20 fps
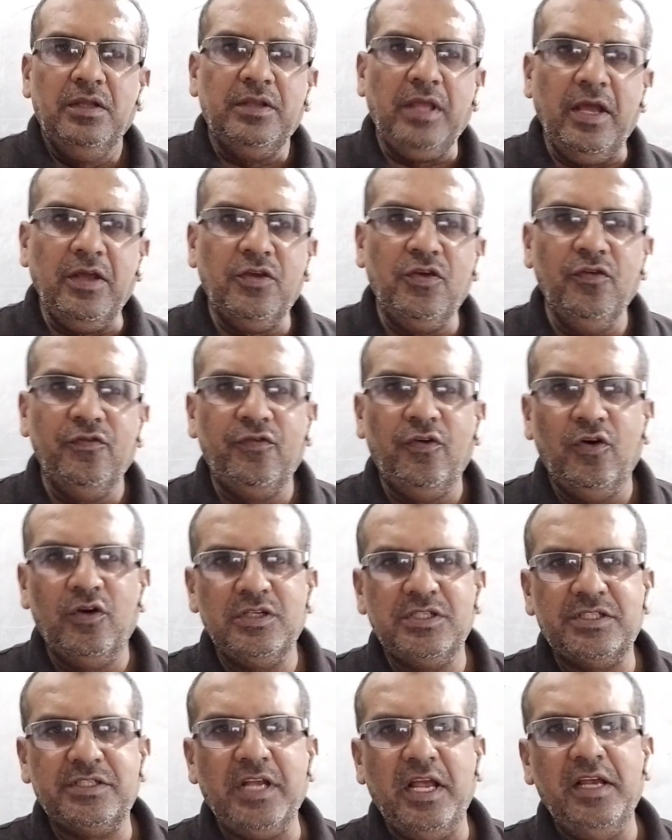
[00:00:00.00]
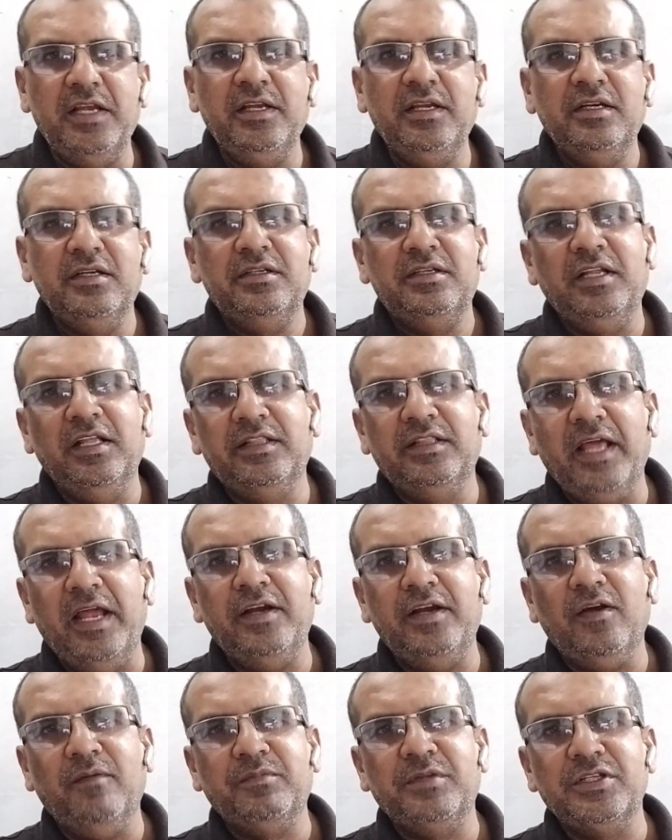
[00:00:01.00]
Thank you for staying till the
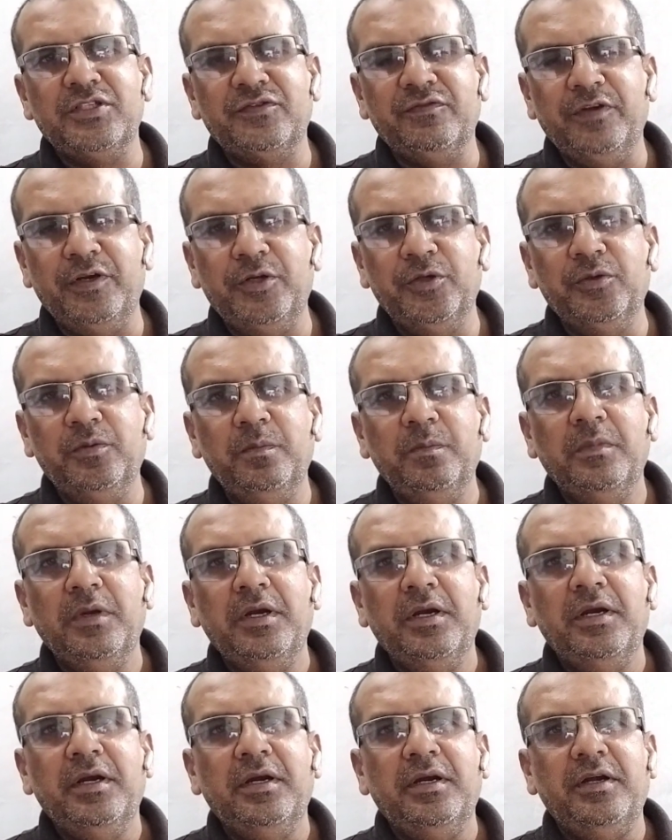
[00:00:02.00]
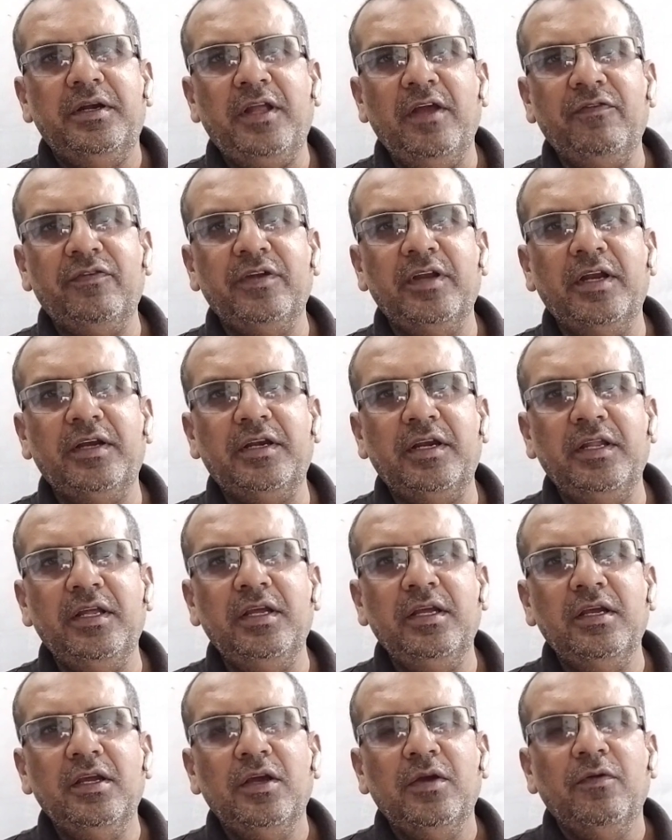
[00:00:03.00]
end of this video.
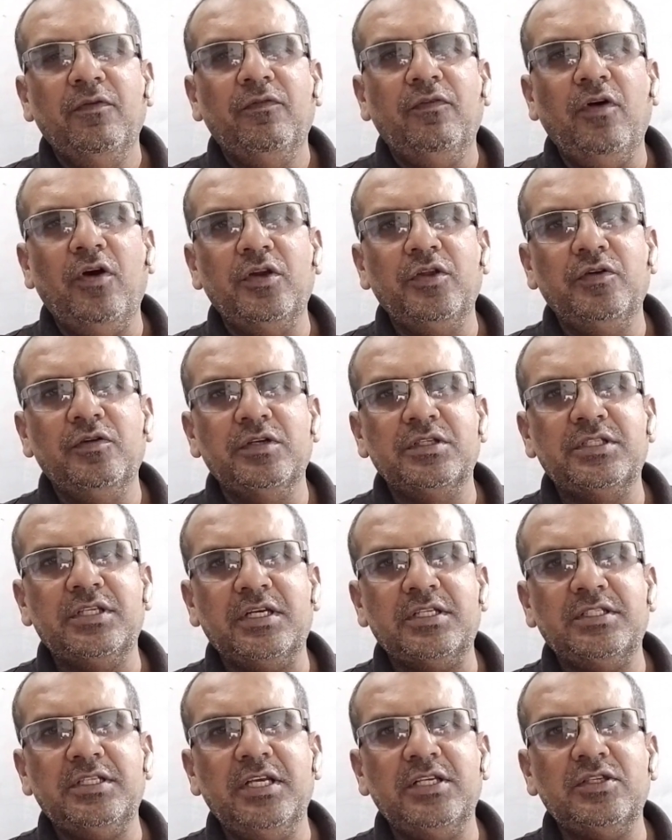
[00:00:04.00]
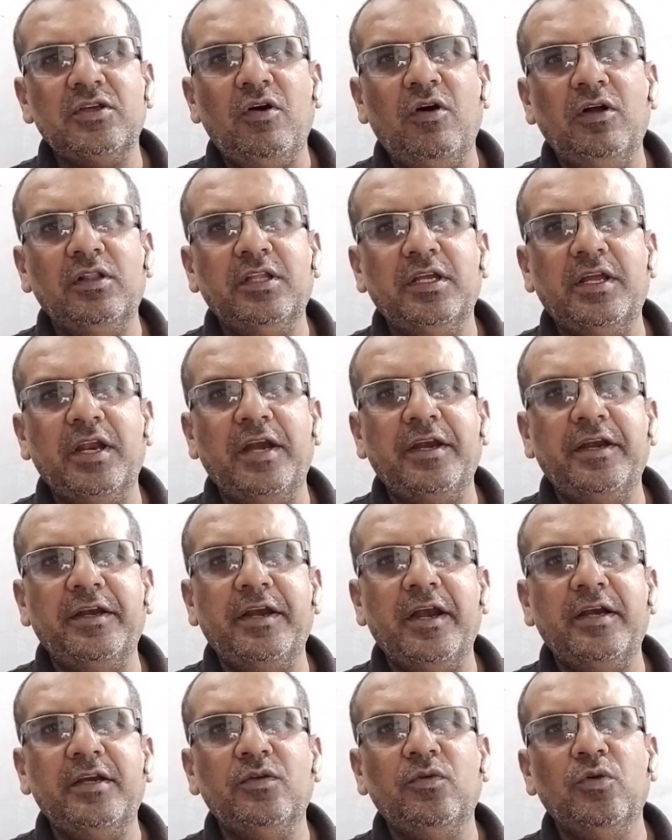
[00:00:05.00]
Definitely for your success, all the
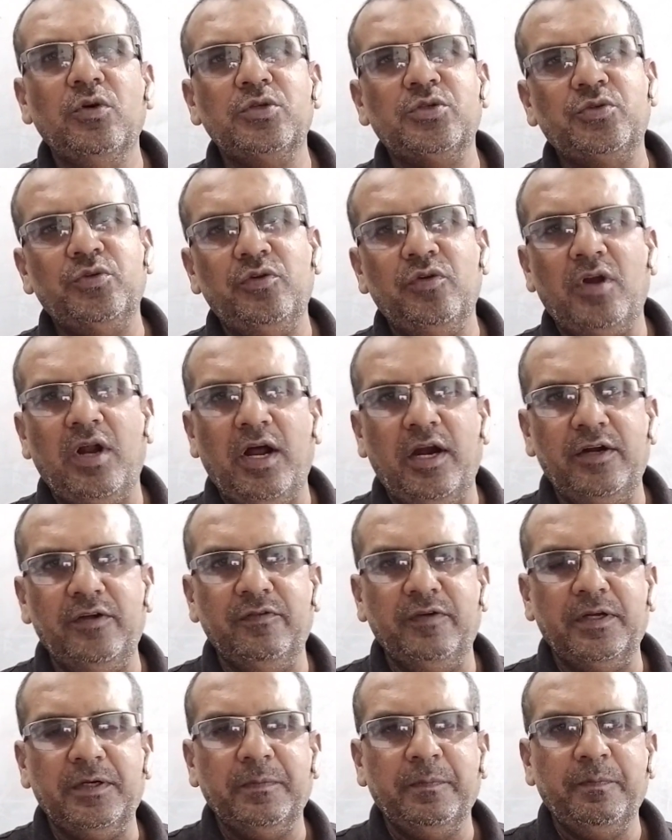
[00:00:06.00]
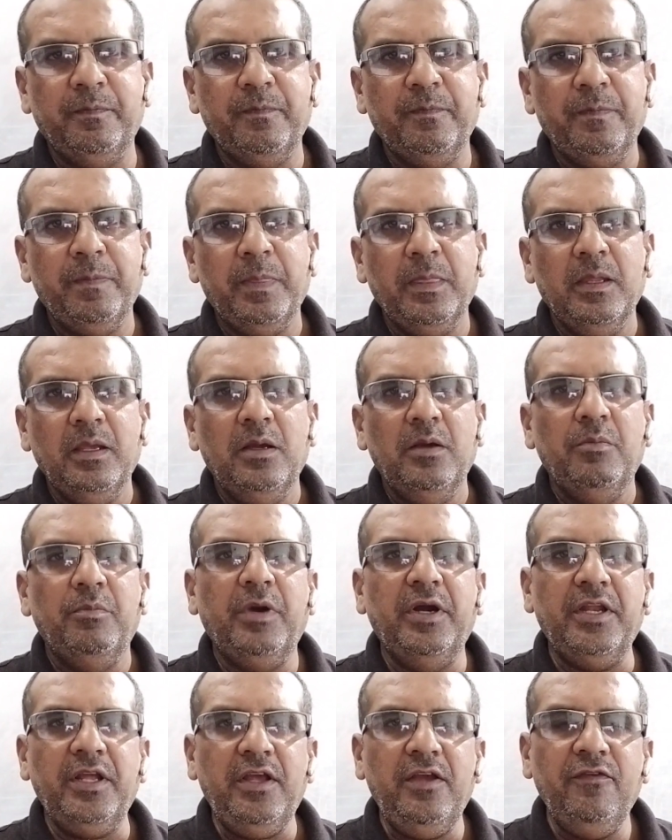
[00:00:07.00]
credit goes to your hard work.
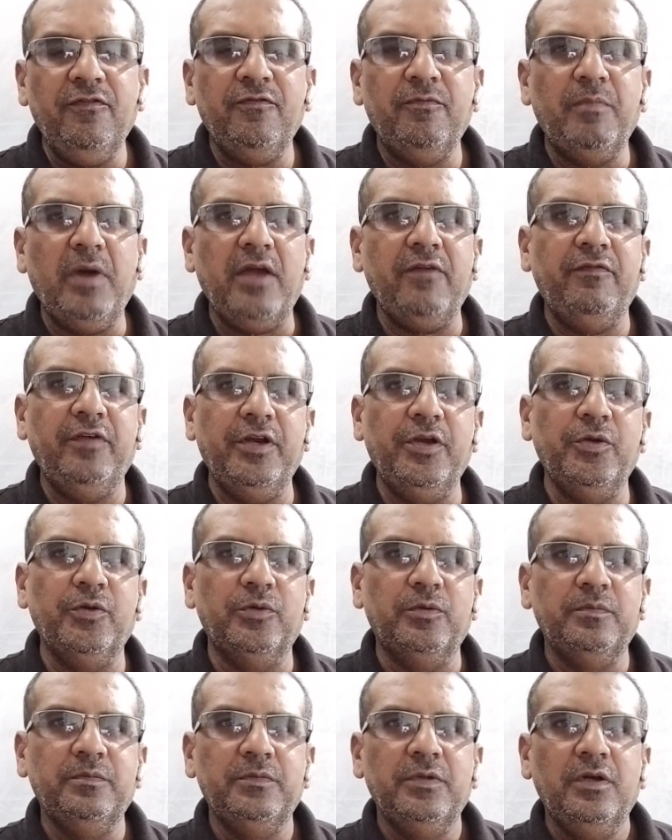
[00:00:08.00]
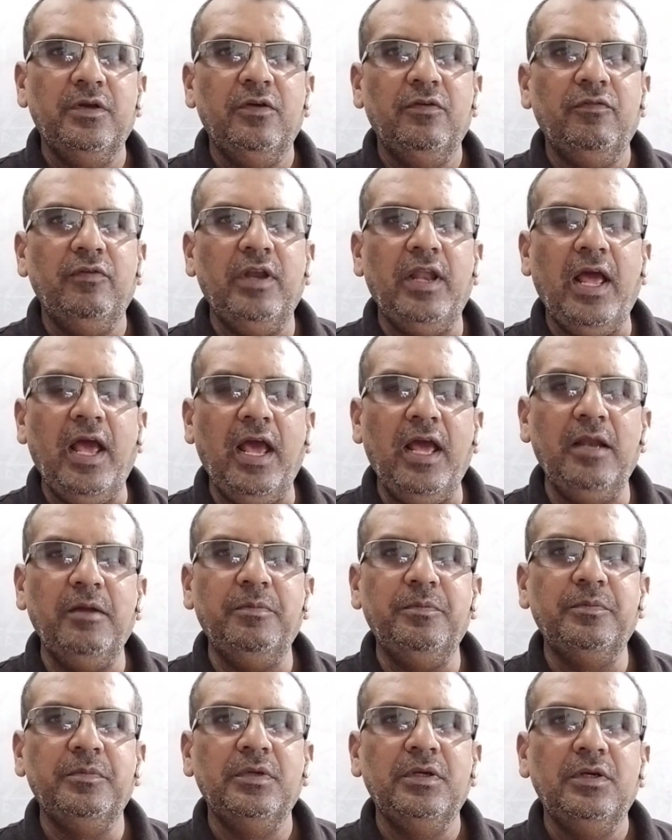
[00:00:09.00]
But if my video will
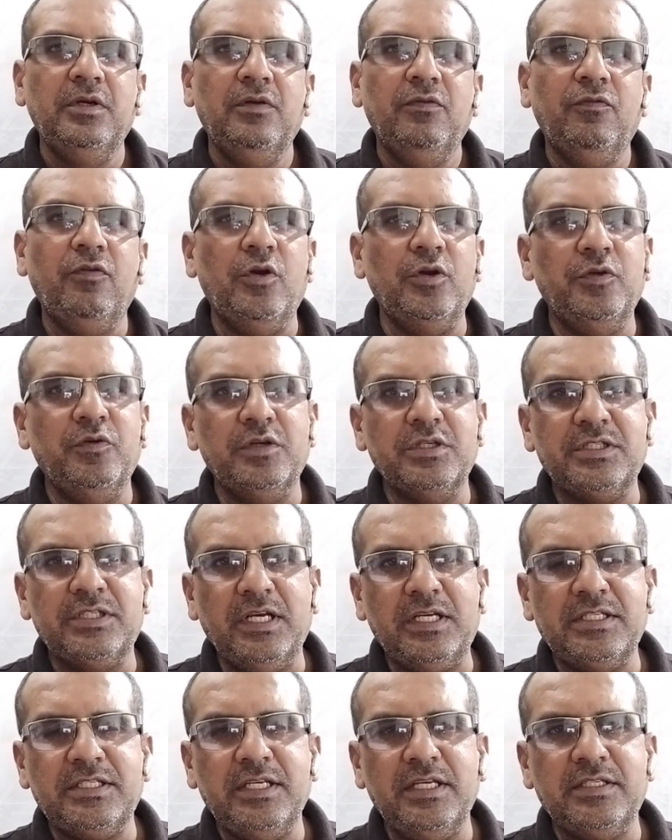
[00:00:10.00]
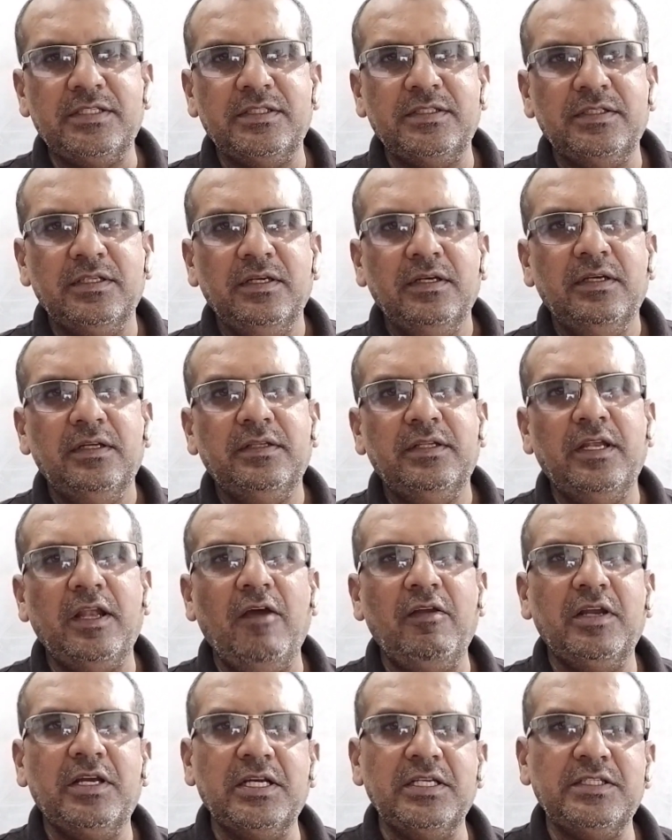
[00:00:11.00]
help for your success, then I
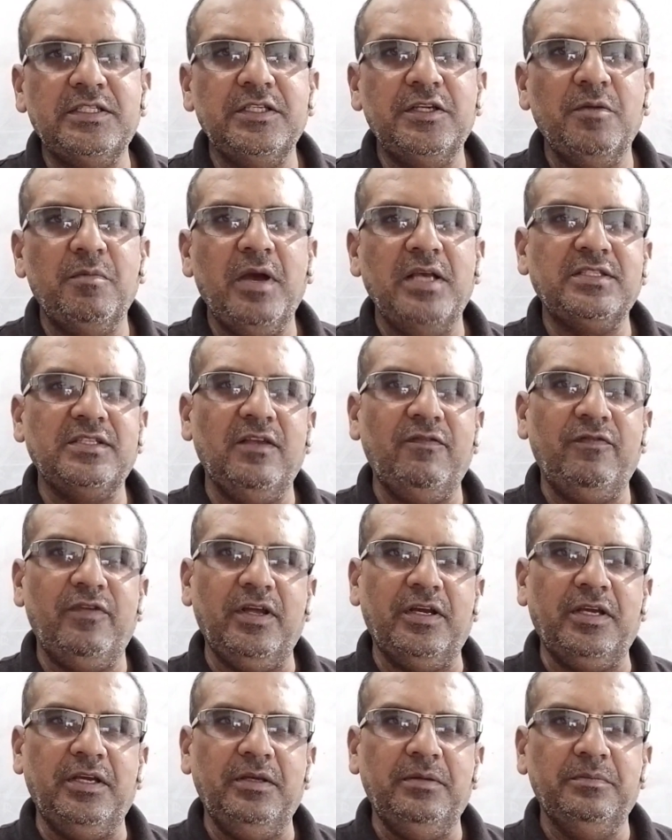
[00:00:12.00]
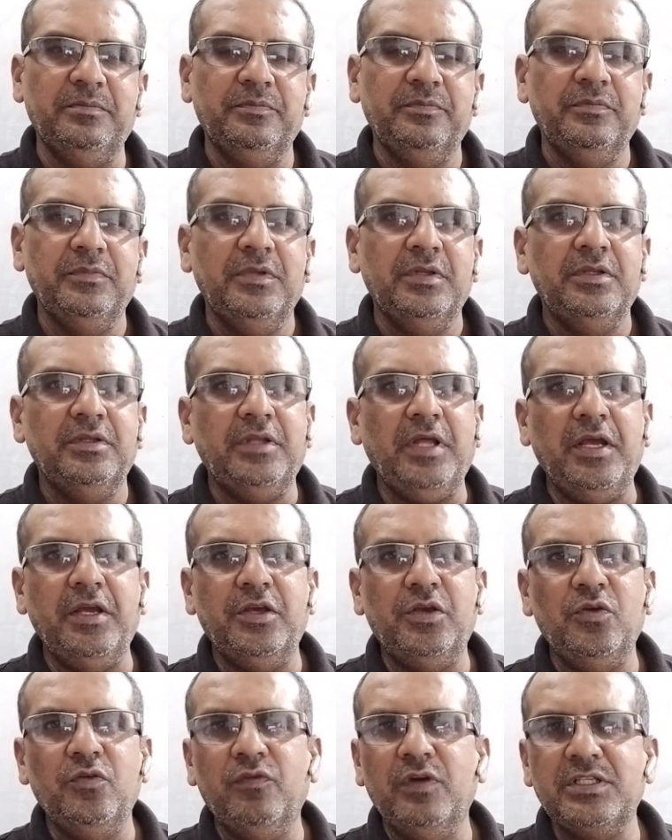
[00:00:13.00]
will consider myself lucky.
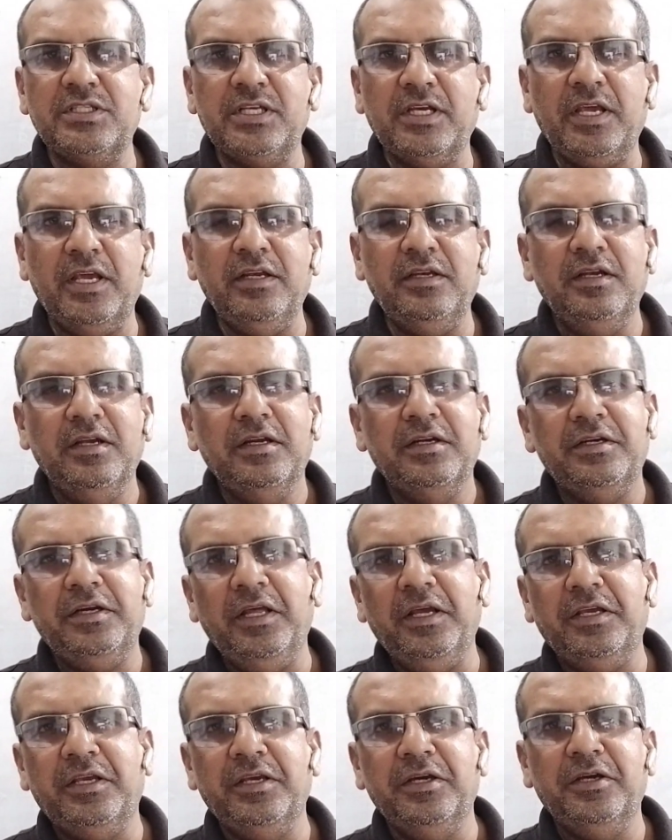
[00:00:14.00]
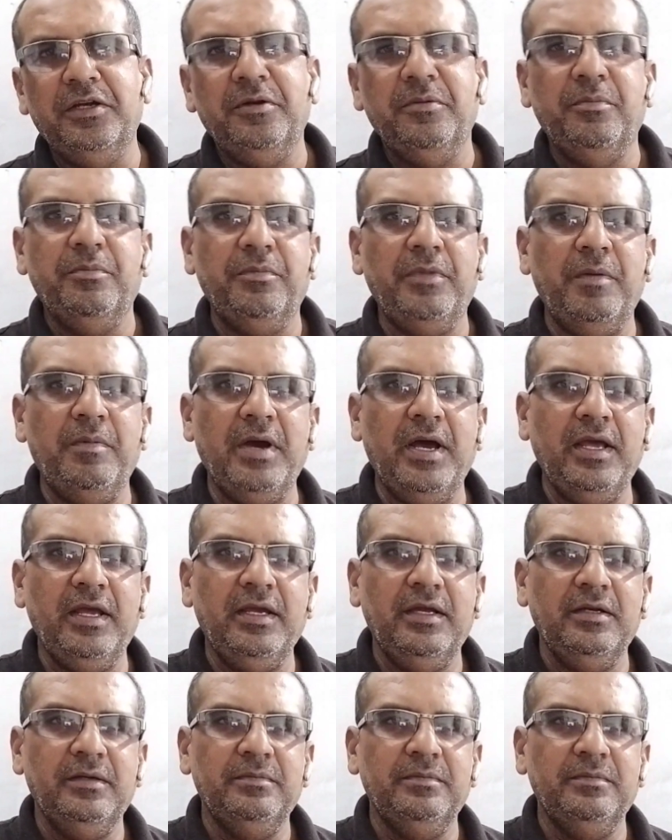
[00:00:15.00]
Thank you once again. Take care. Bye-bye.